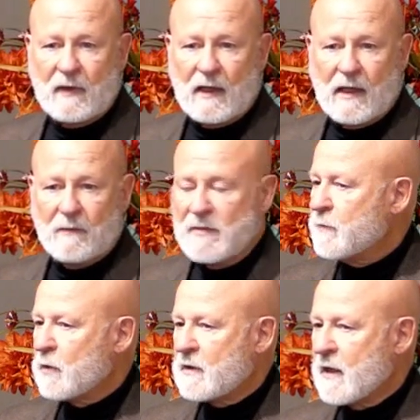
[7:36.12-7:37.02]
And
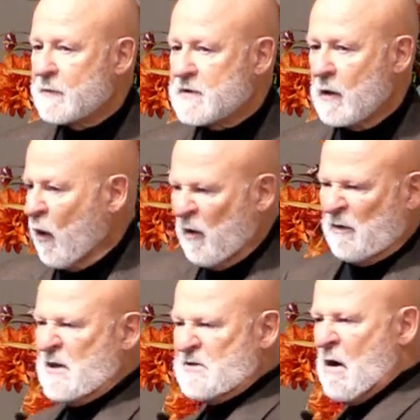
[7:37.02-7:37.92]
people kept saying, oh,
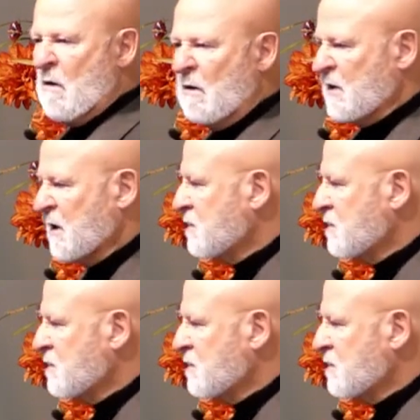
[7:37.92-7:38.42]
that's arrogant.